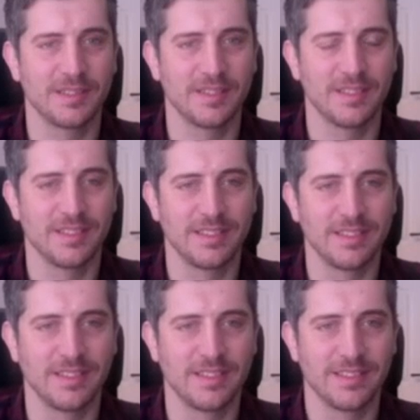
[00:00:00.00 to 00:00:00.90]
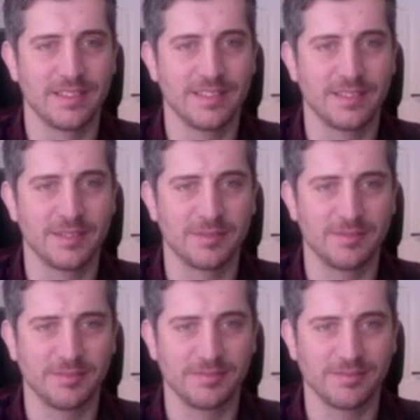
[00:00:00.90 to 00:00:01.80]

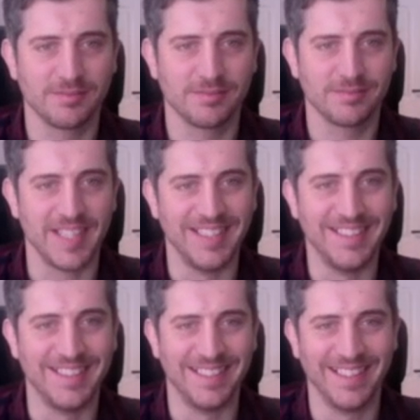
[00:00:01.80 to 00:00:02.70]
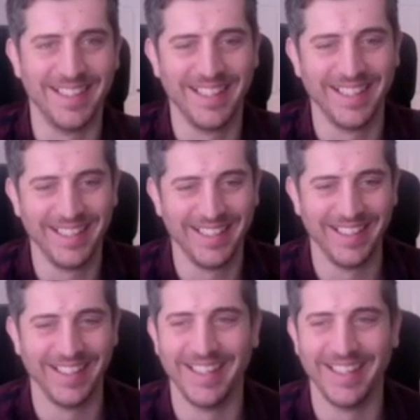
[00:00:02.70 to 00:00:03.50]
No words are spoken by the person on screen.